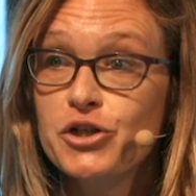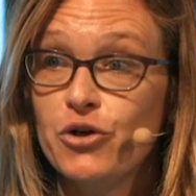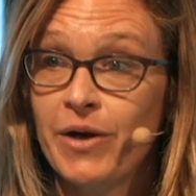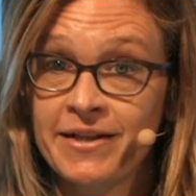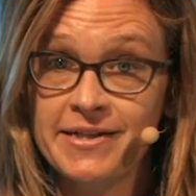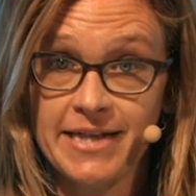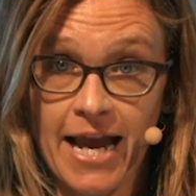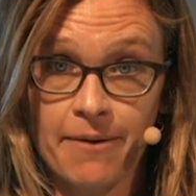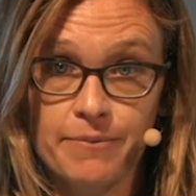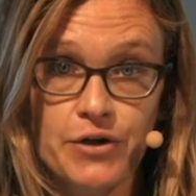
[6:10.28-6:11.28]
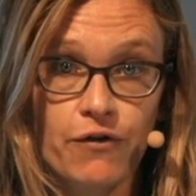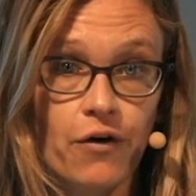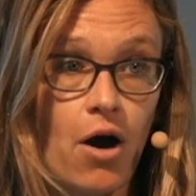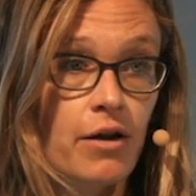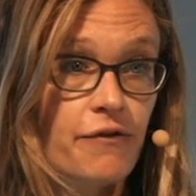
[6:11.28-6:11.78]
doing the same. So
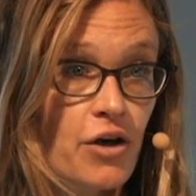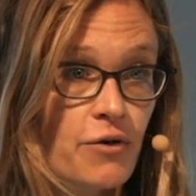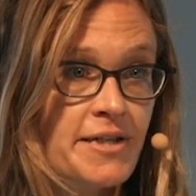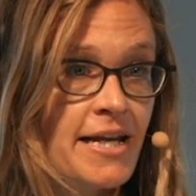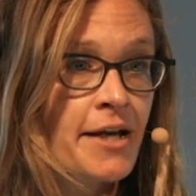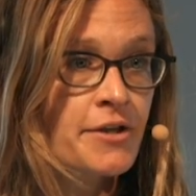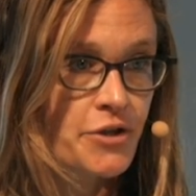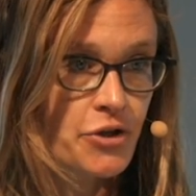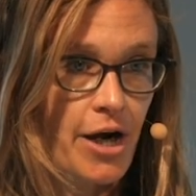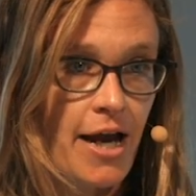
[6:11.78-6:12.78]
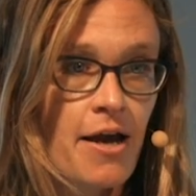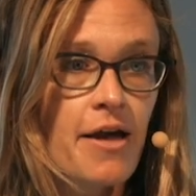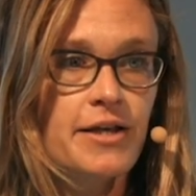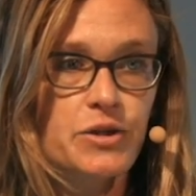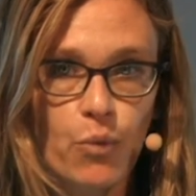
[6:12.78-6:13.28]
for all of you as the industry,
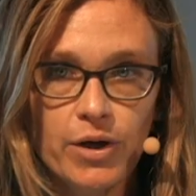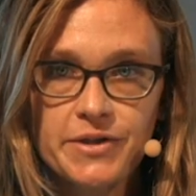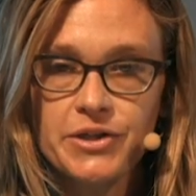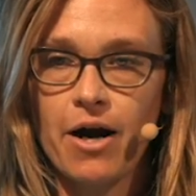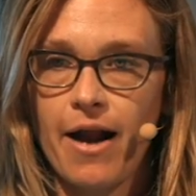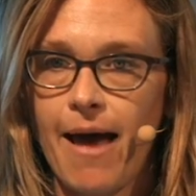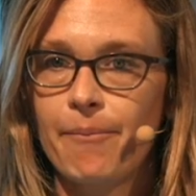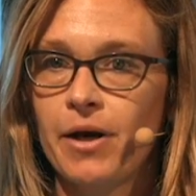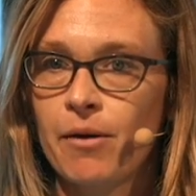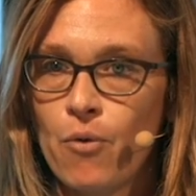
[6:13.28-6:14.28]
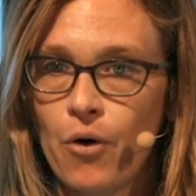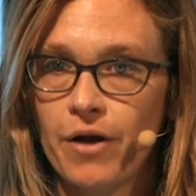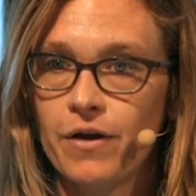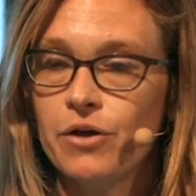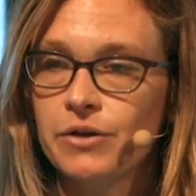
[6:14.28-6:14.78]
this will start happening more,
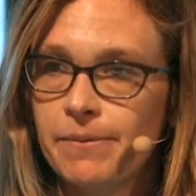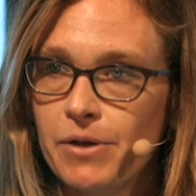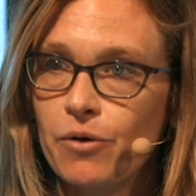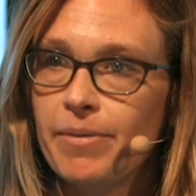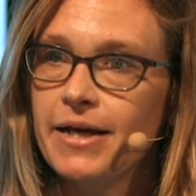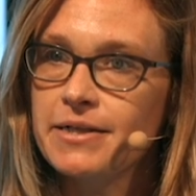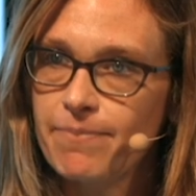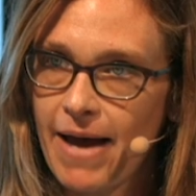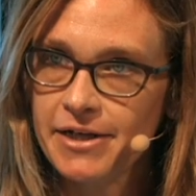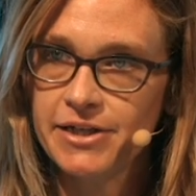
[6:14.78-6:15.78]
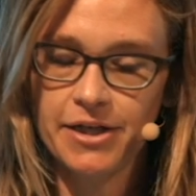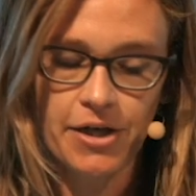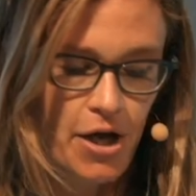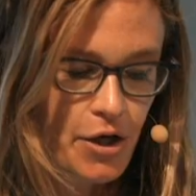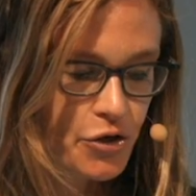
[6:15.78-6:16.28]
that you'll be expected
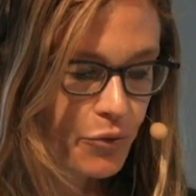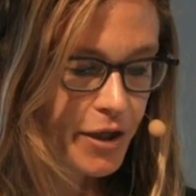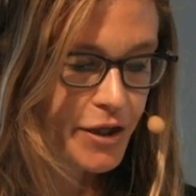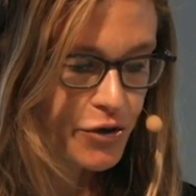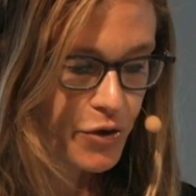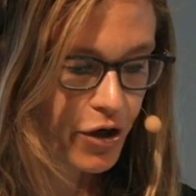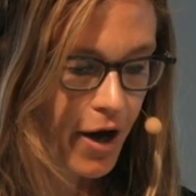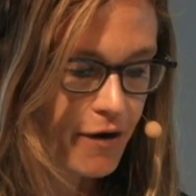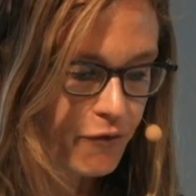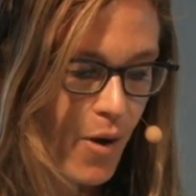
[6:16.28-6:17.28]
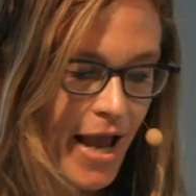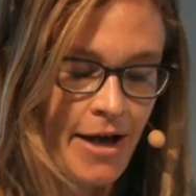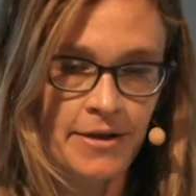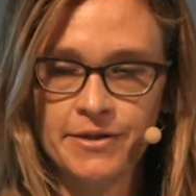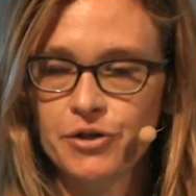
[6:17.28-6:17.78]
to really do your kind of
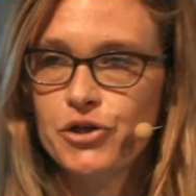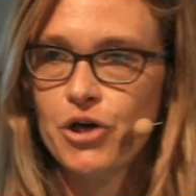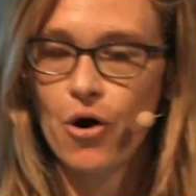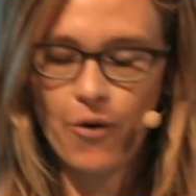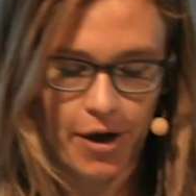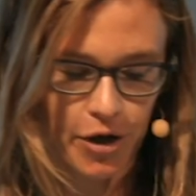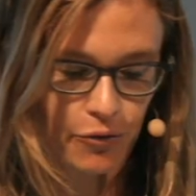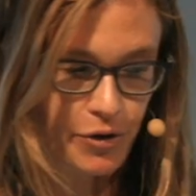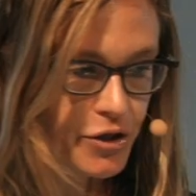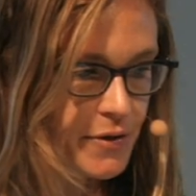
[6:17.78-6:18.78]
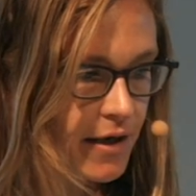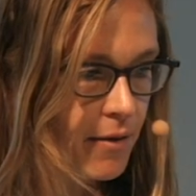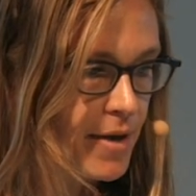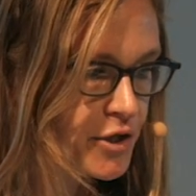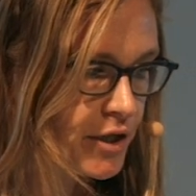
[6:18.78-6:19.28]
weigh-ins and show how you're reducing
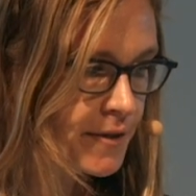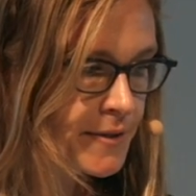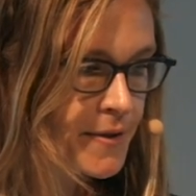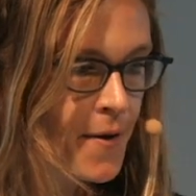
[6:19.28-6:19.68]
emissions.